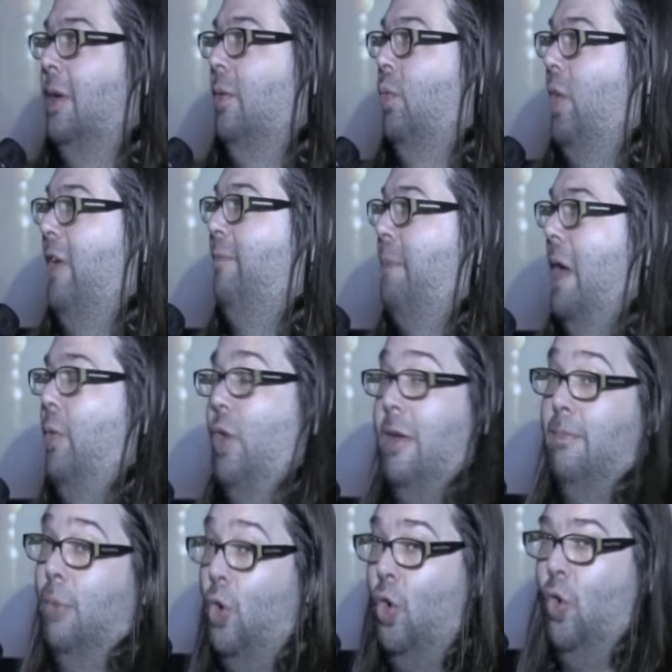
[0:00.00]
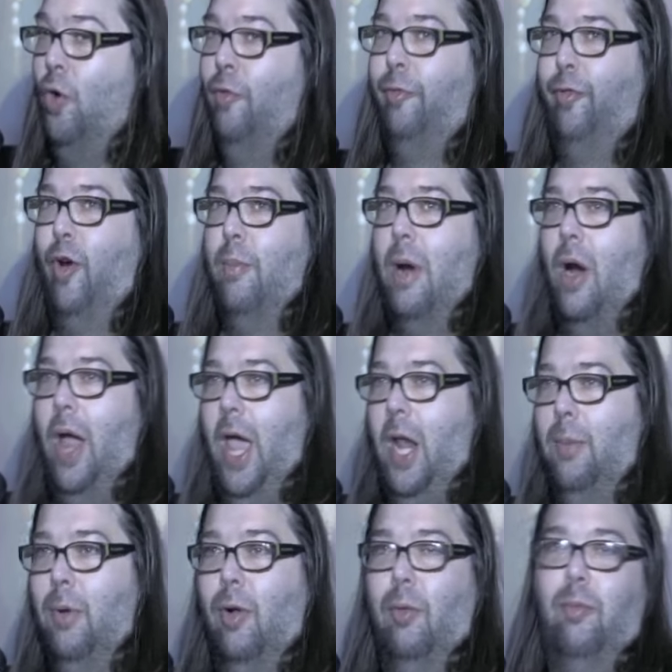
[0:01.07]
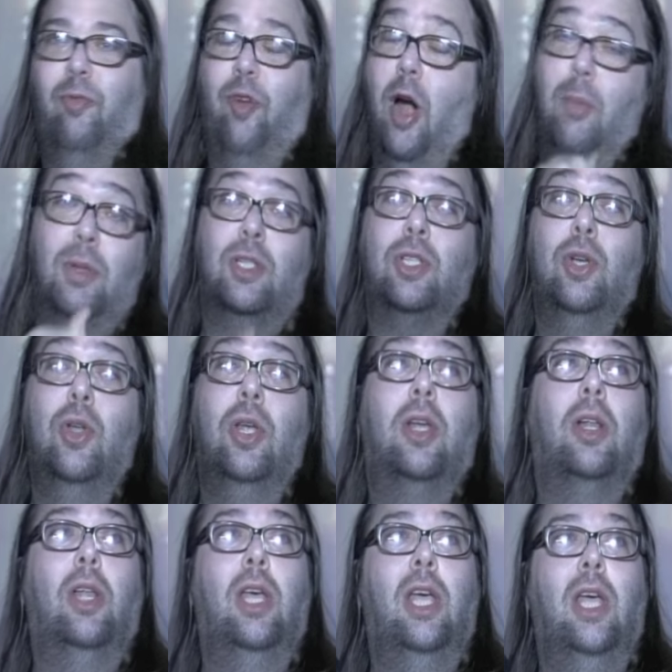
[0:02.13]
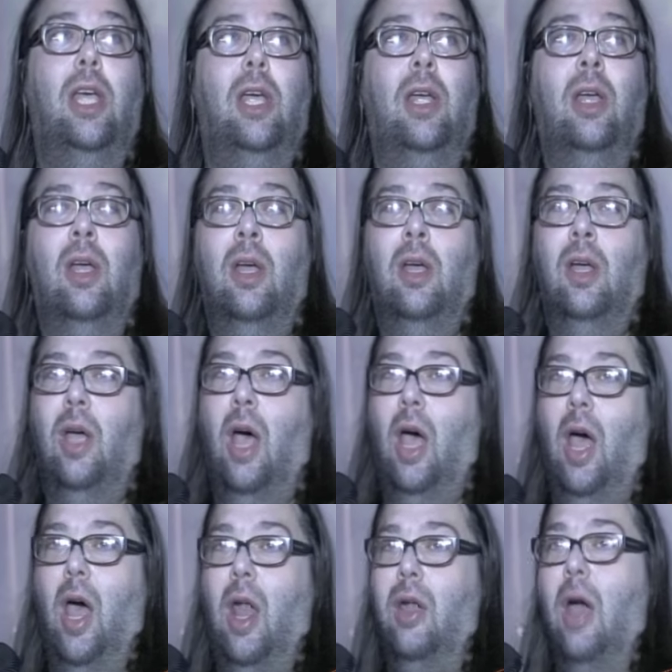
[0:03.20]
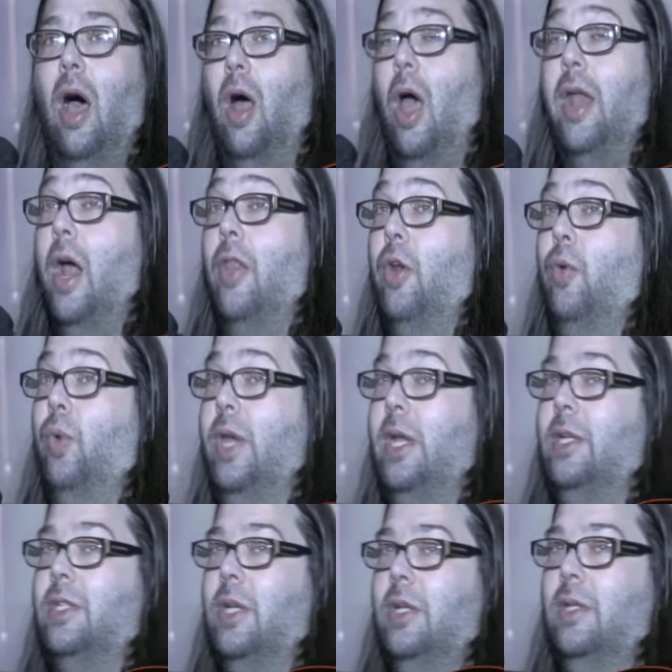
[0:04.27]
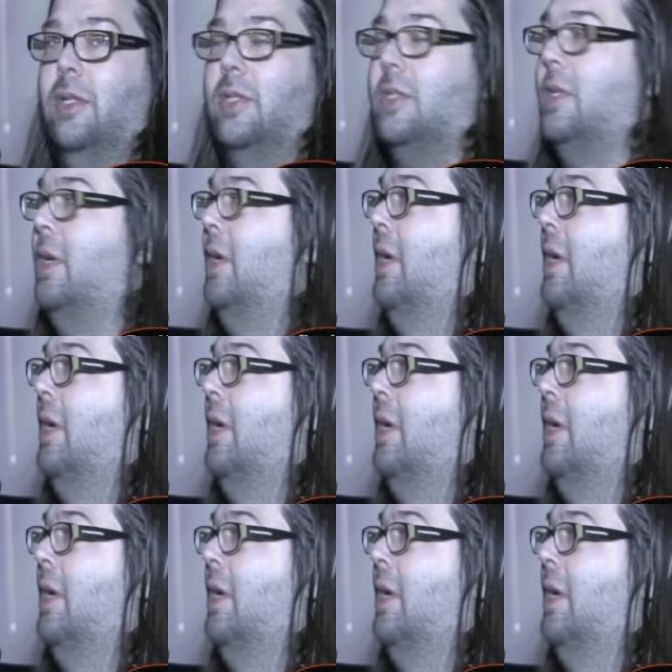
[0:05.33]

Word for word: we've been removed from our animal pharmaceutically uh, and, uh, and, other reasons.